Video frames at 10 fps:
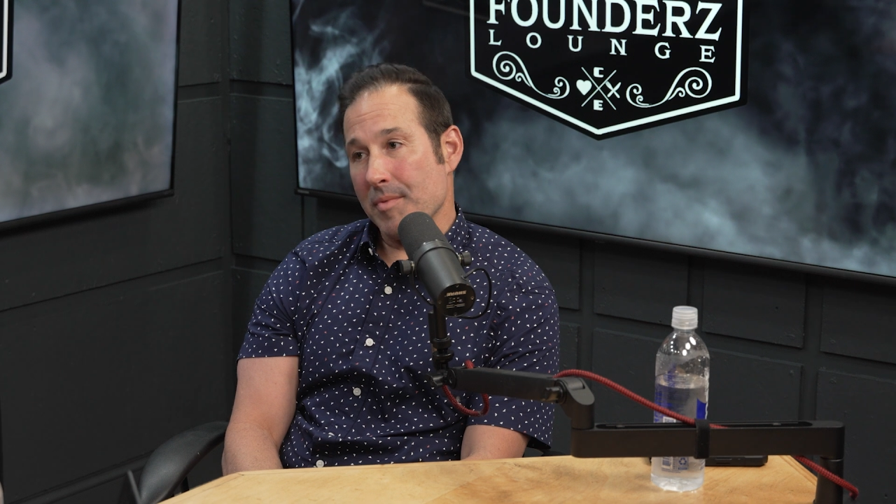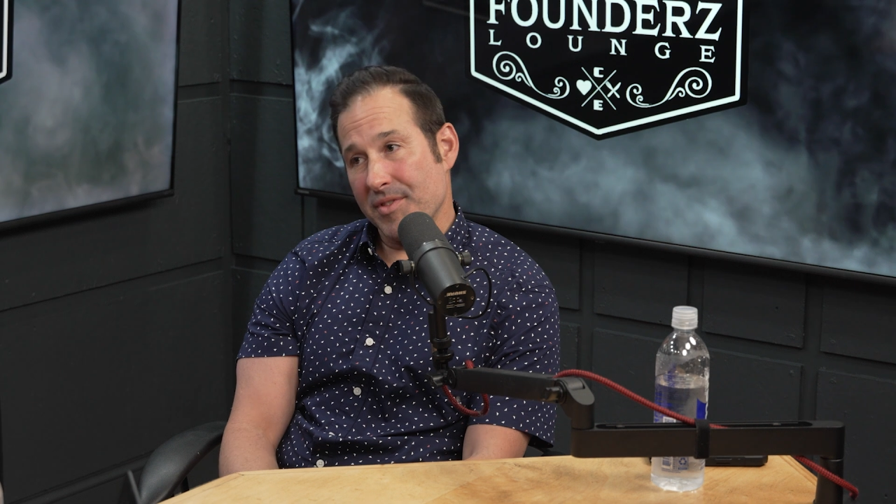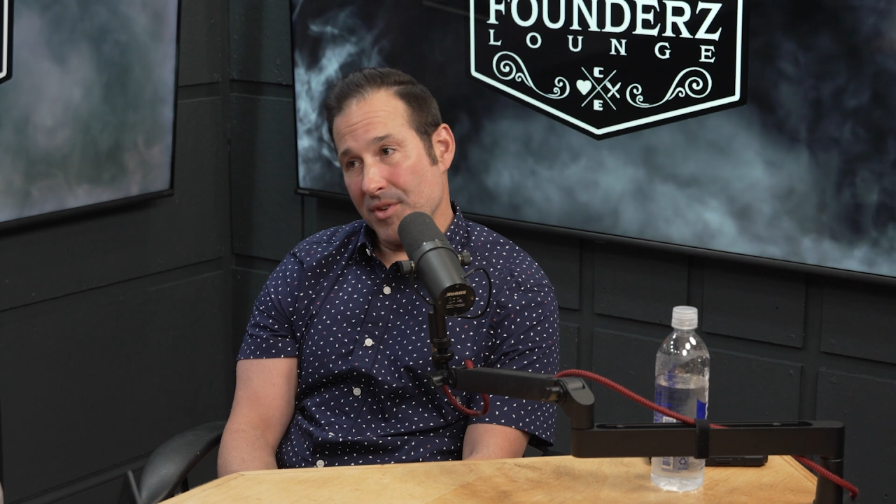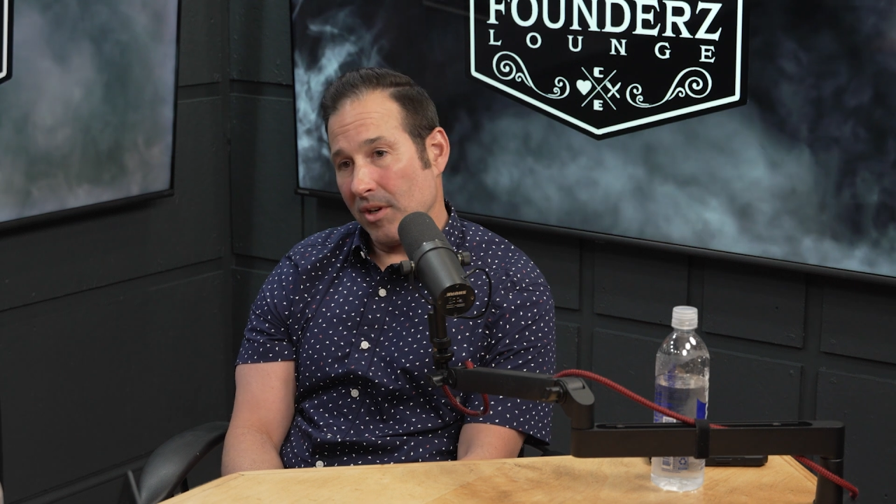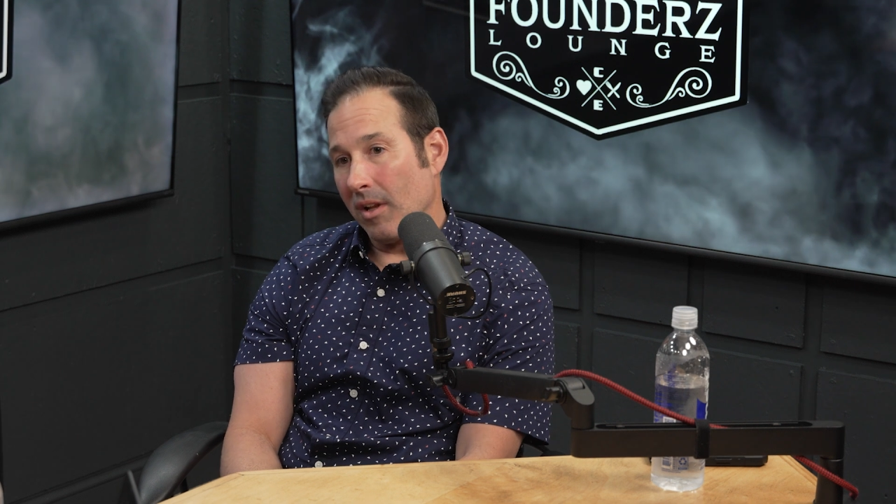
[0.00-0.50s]

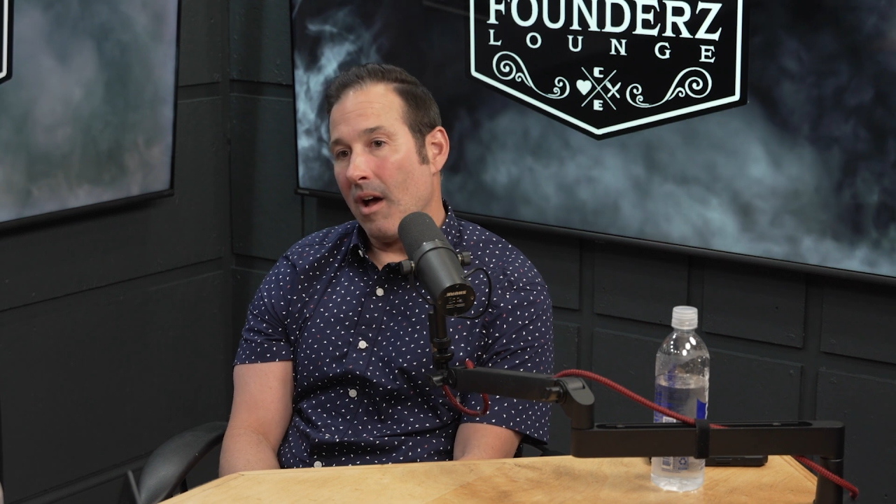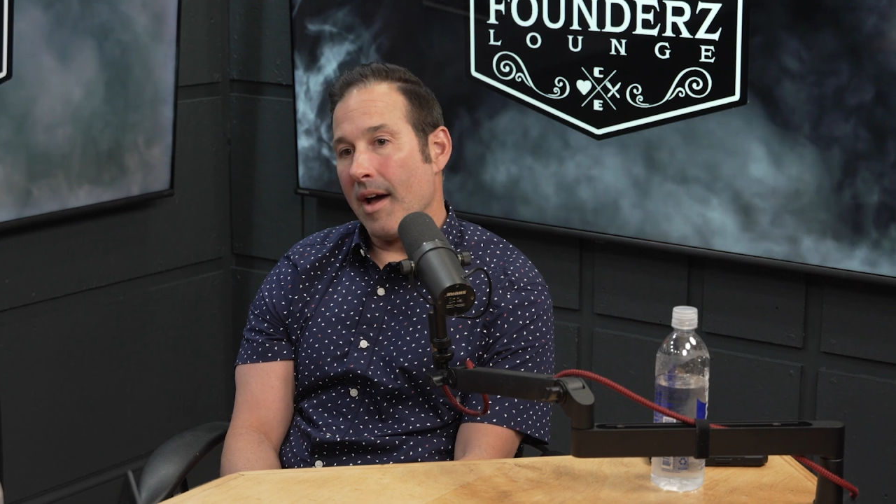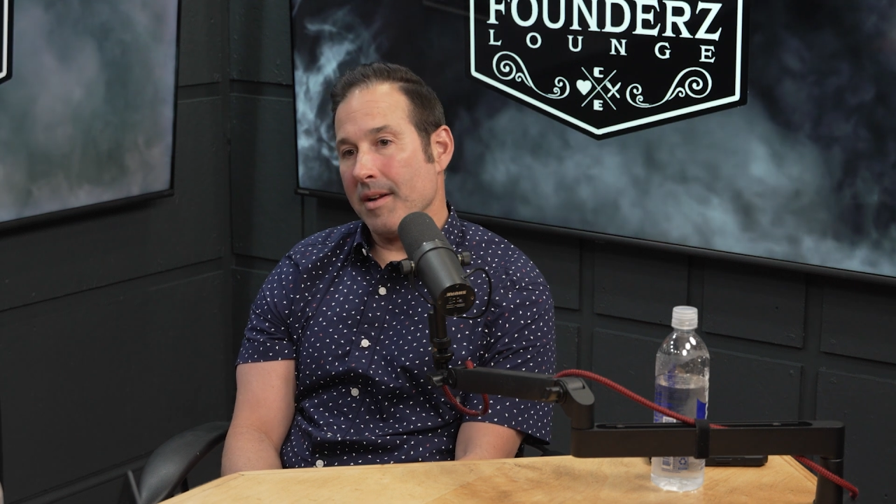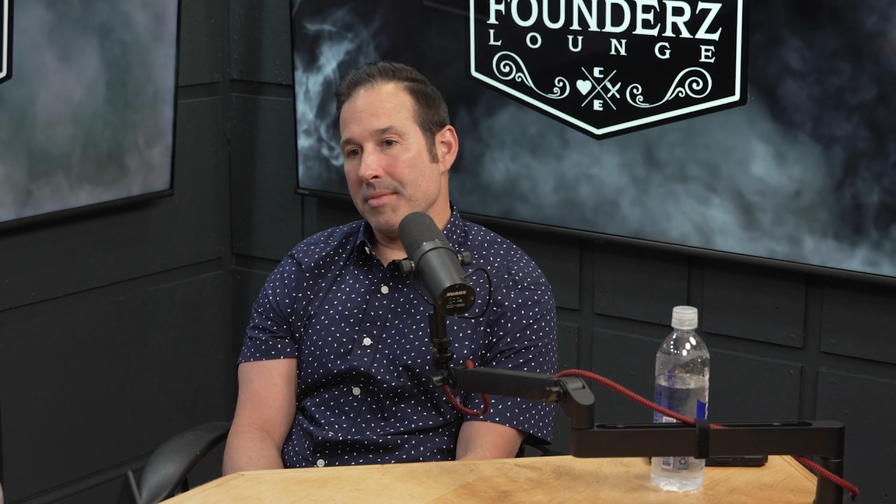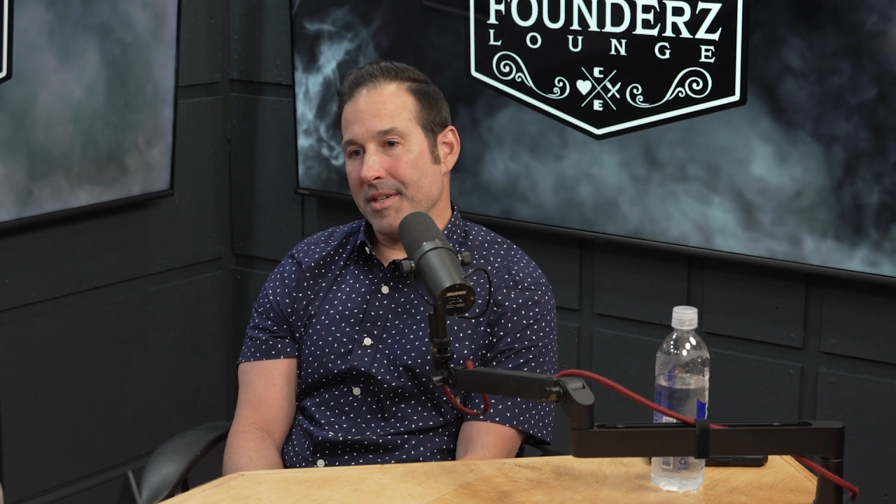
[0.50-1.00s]
but there are a
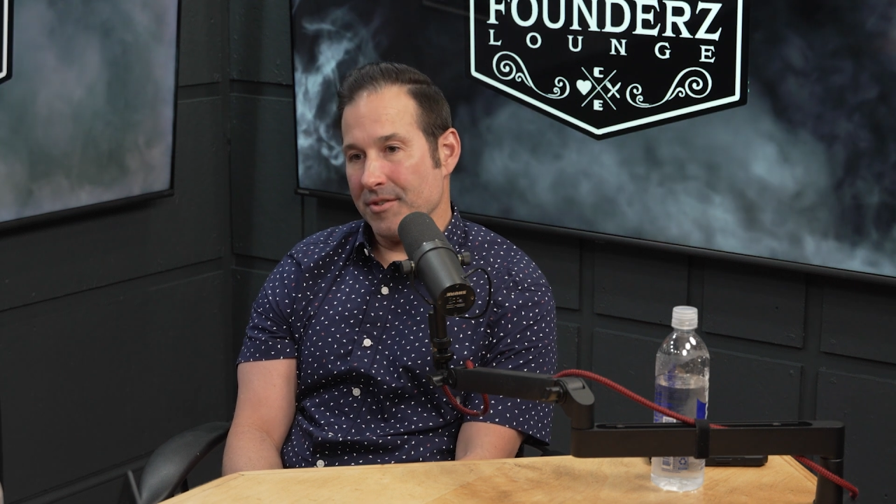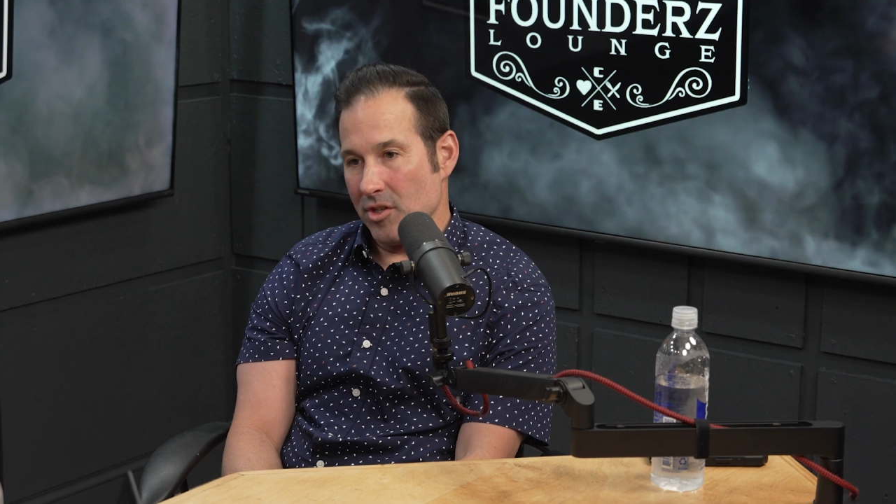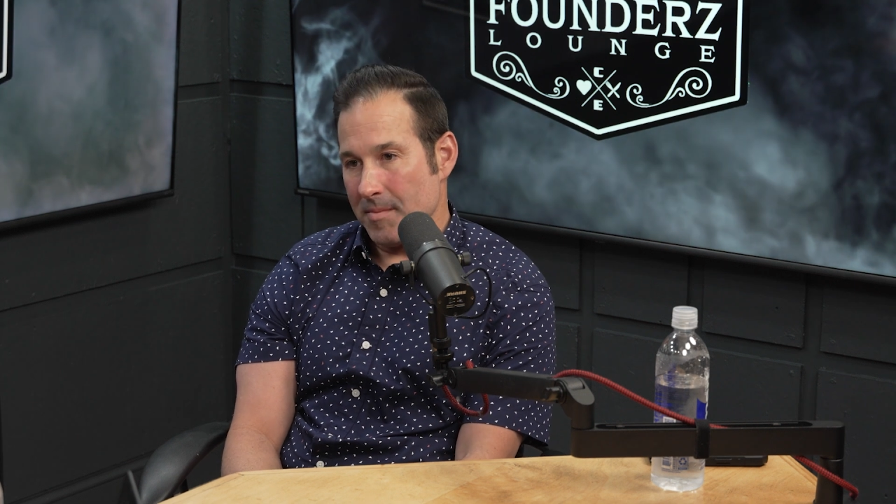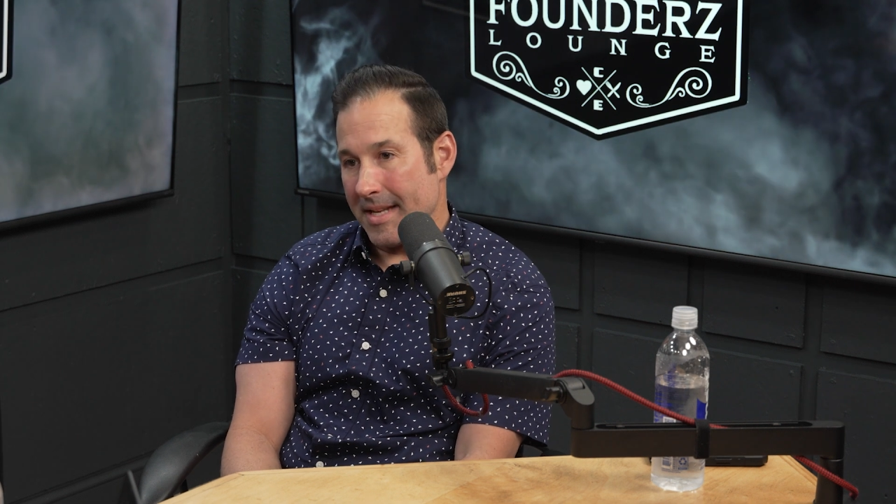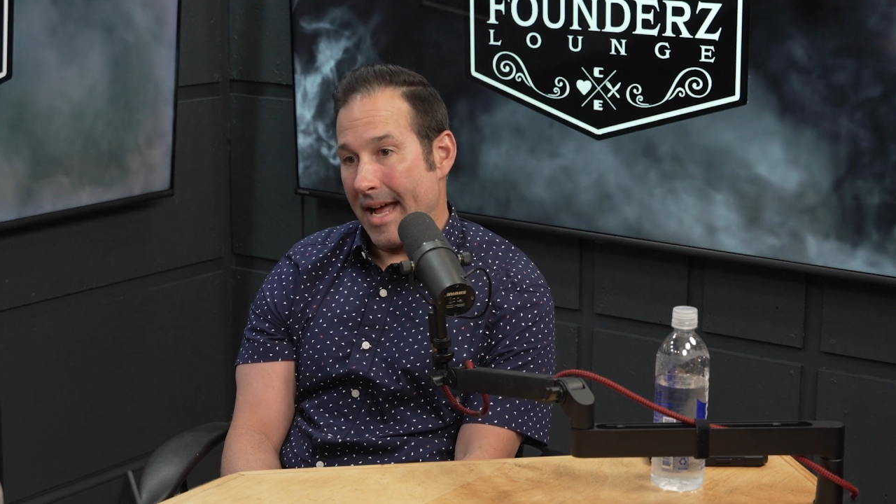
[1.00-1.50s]
lot of big groups